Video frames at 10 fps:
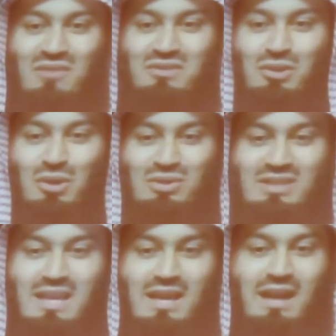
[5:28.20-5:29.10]
the roads.
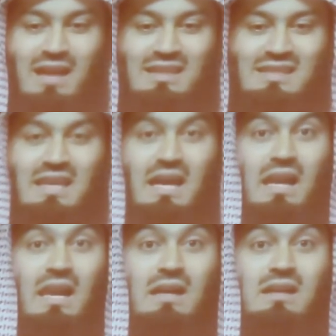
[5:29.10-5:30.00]
Rather say, Ya
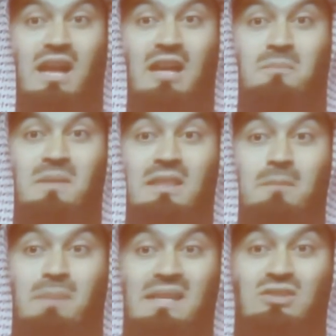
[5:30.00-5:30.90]
Allah, grant me the
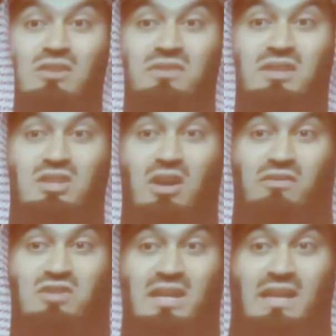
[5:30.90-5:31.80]
best
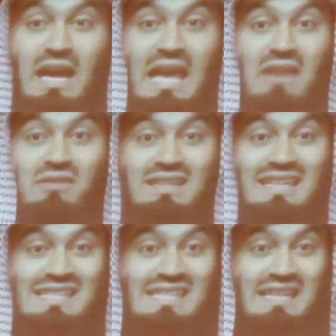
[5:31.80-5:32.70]
of Jannah, I haven't
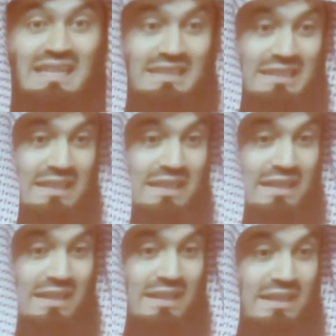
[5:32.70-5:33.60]
yet seen it.
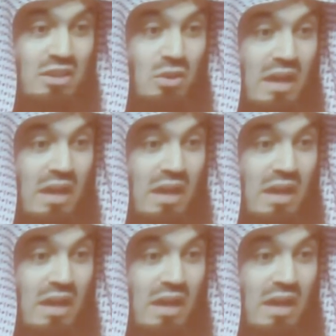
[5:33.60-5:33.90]
Then you have